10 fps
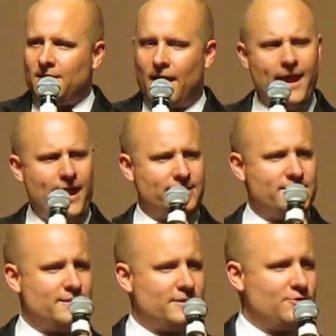hey, I
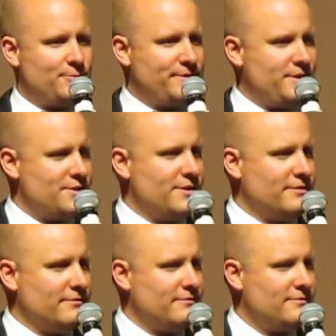see that your
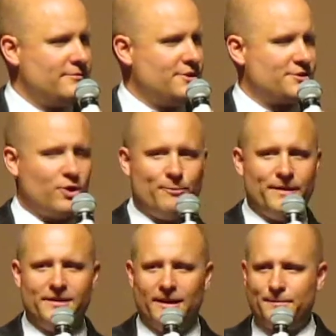position just
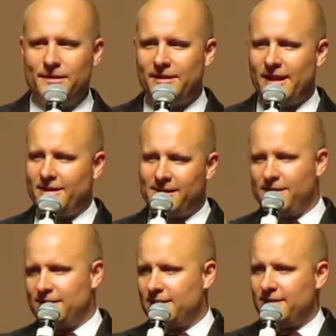opened up,
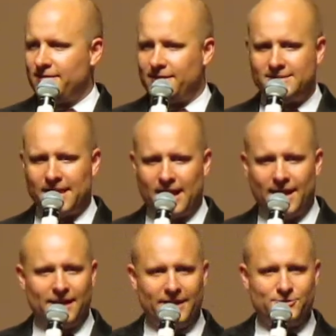and he's like,
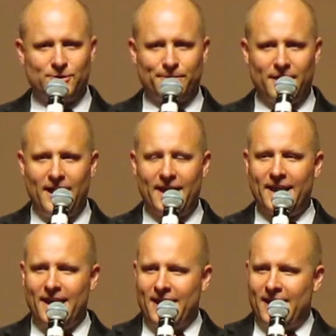I'd like to
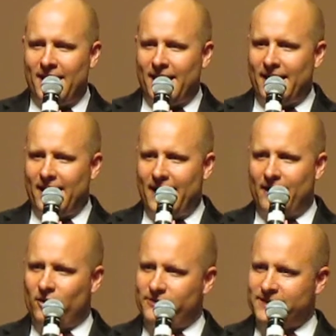apply,
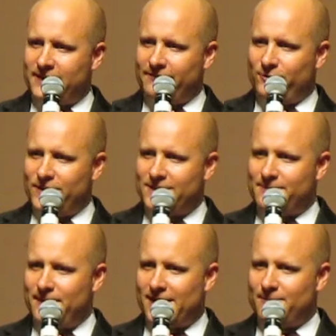and all of a sudden that voice in the
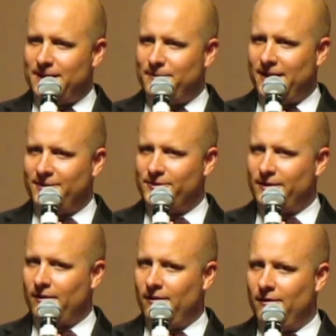back of my mind was
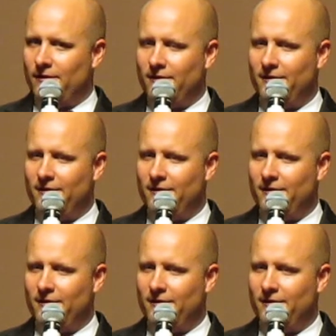like, oh.